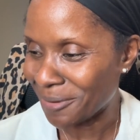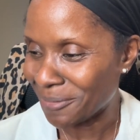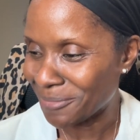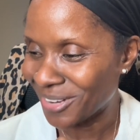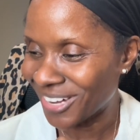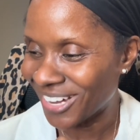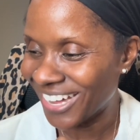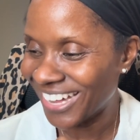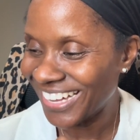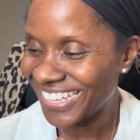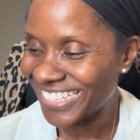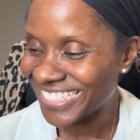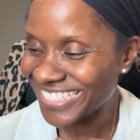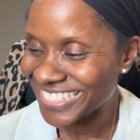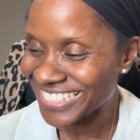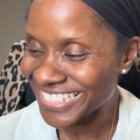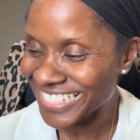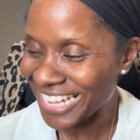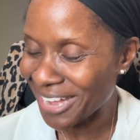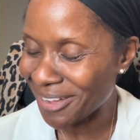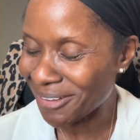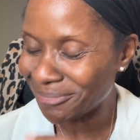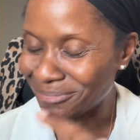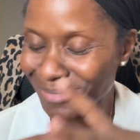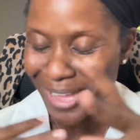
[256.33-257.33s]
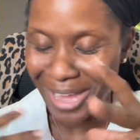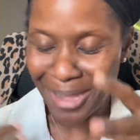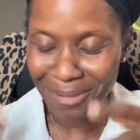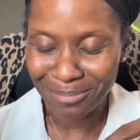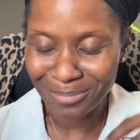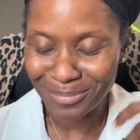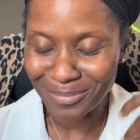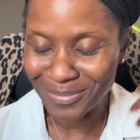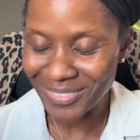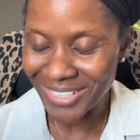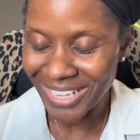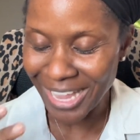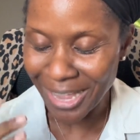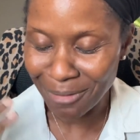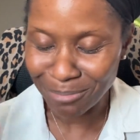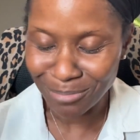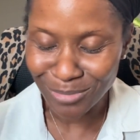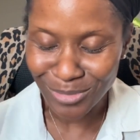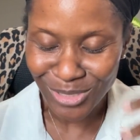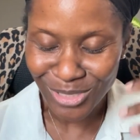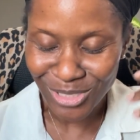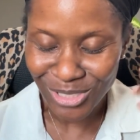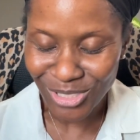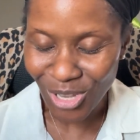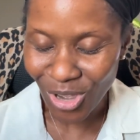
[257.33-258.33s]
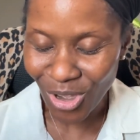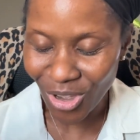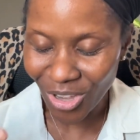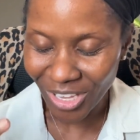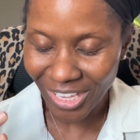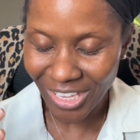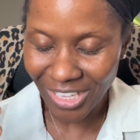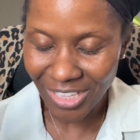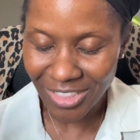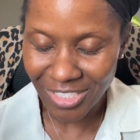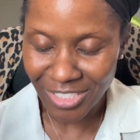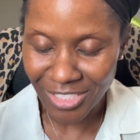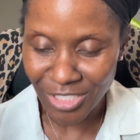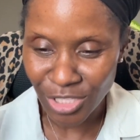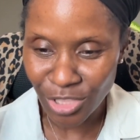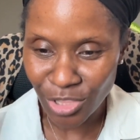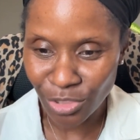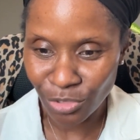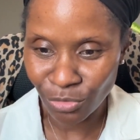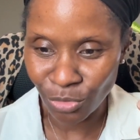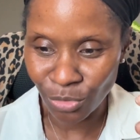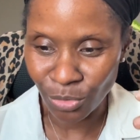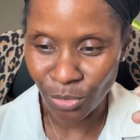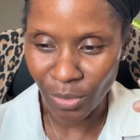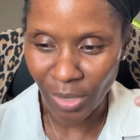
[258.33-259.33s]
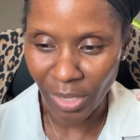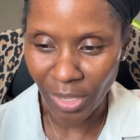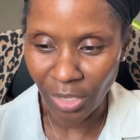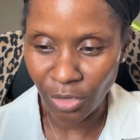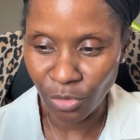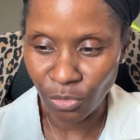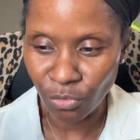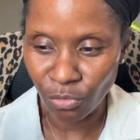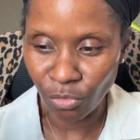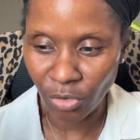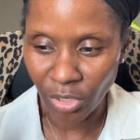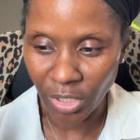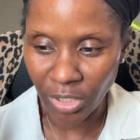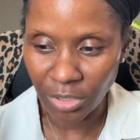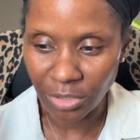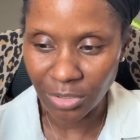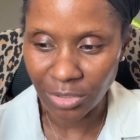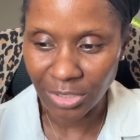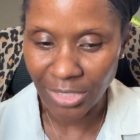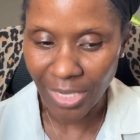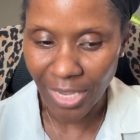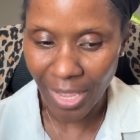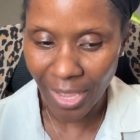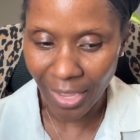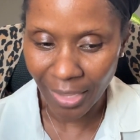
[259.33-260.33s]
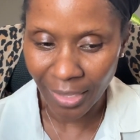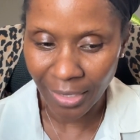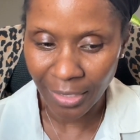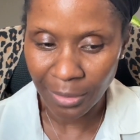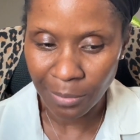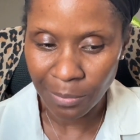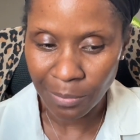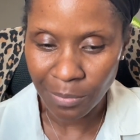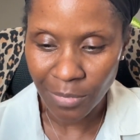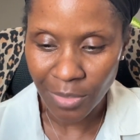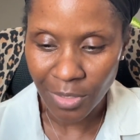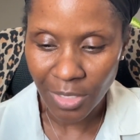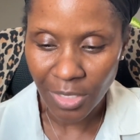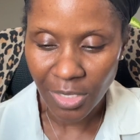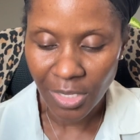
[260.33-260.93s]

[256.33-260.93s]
because I'm talking this through in real time,